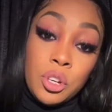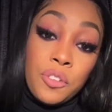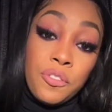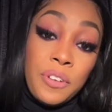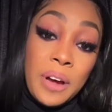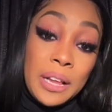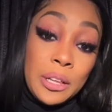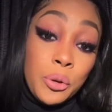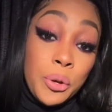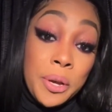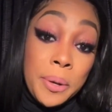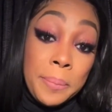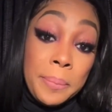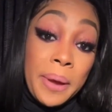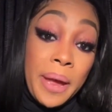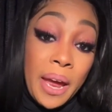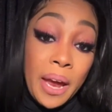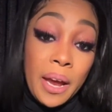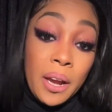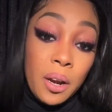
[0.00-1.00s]
You can follow
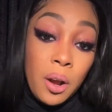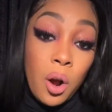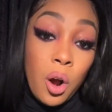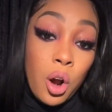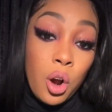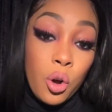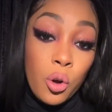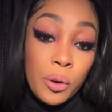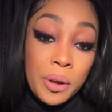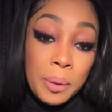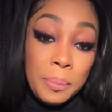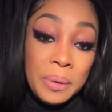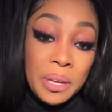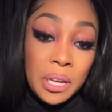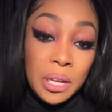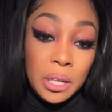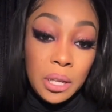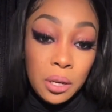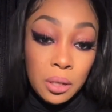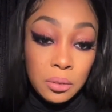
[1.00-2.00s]
him at
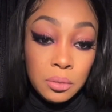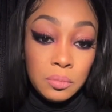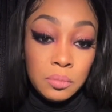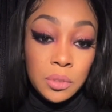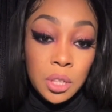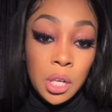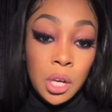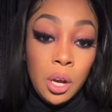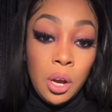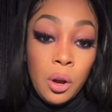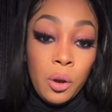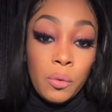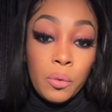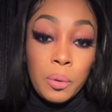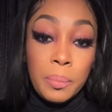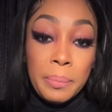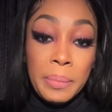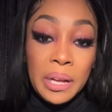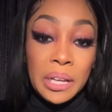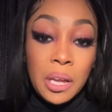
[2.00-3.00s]
ROMELO.
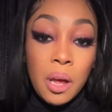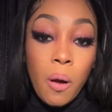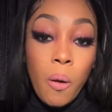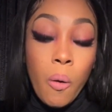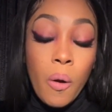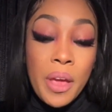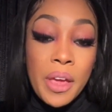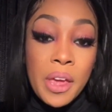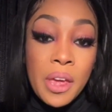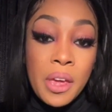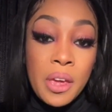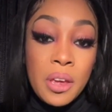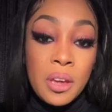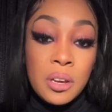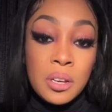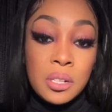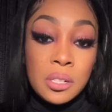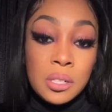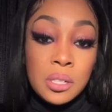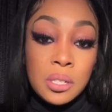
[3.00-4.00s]
Romello
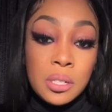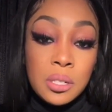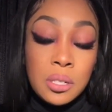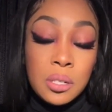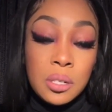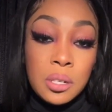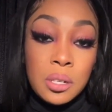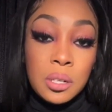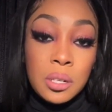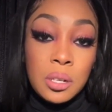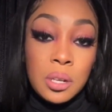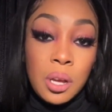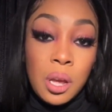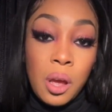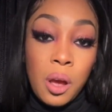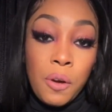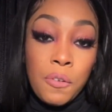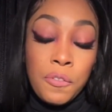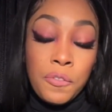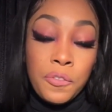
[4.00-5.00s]
is
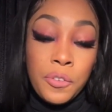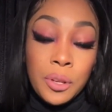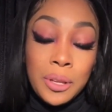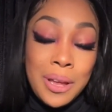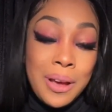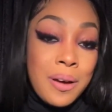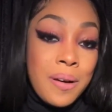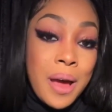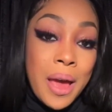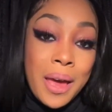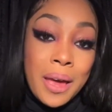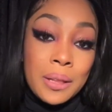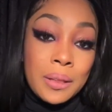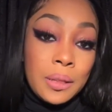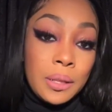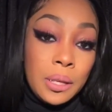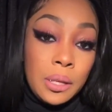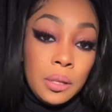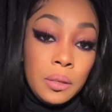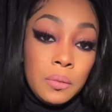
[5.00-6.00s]
a full-on
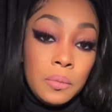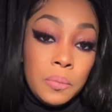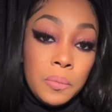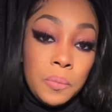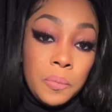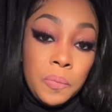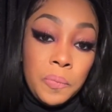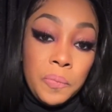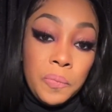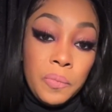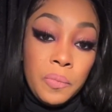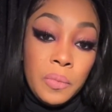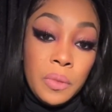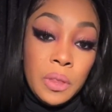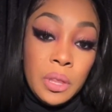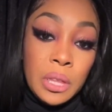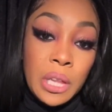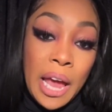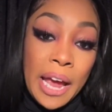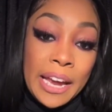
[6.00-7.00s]
athlete.
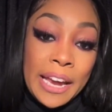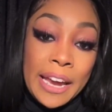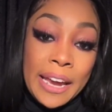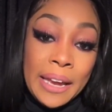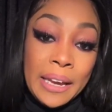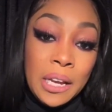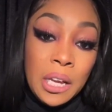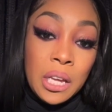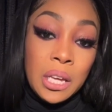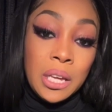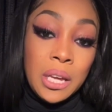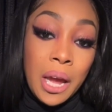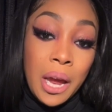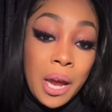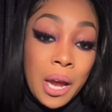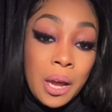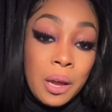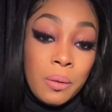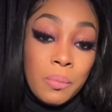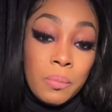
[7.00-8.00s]
Like any
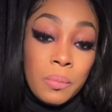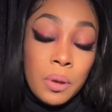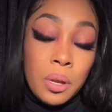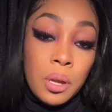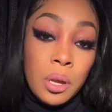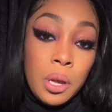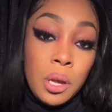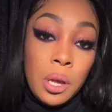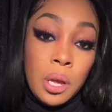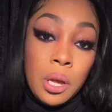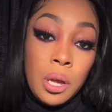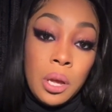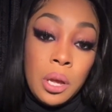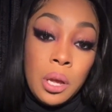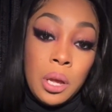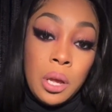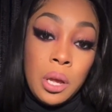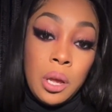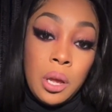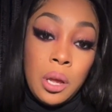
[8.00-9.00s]
game,
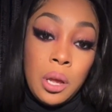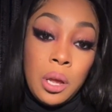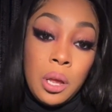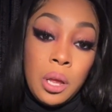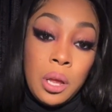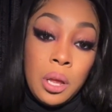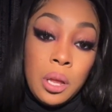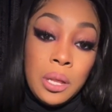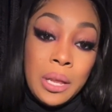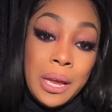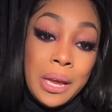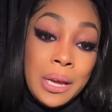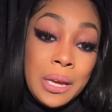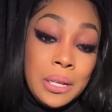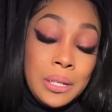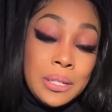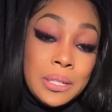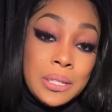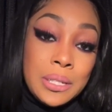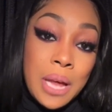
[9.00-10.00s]
that
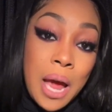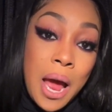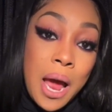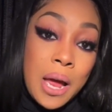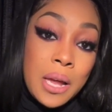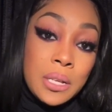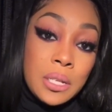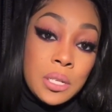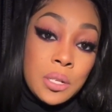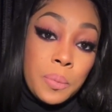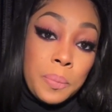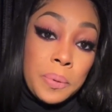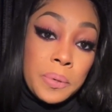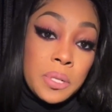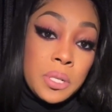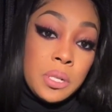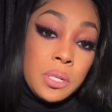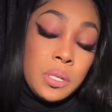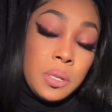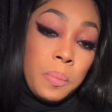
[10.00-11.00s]
he decides to
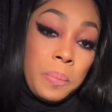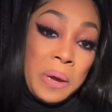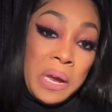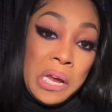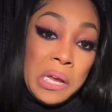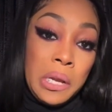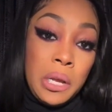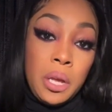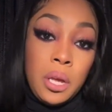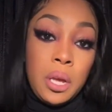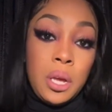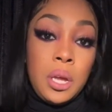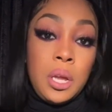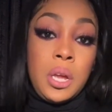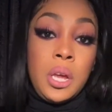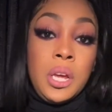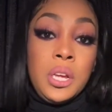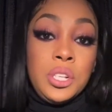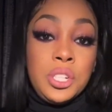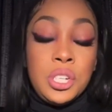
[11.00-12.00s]
participate
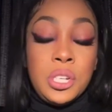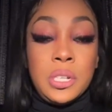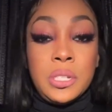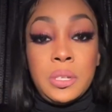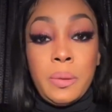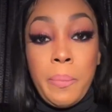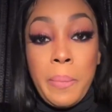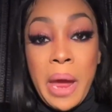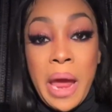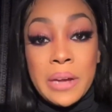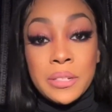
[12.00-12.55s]
in, he just